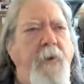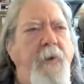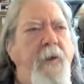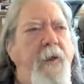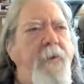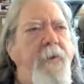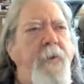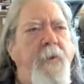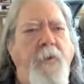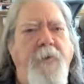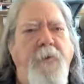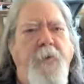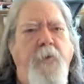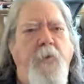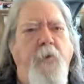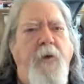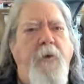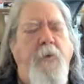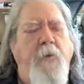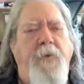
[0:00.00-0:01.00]
and the
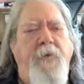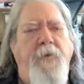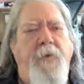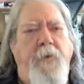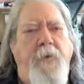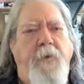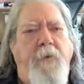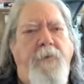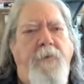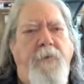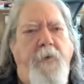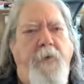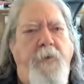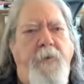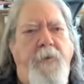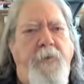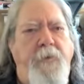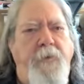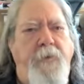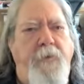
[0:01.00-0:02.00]
earthquake was here
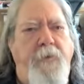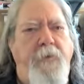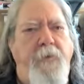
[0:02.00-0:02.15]
first,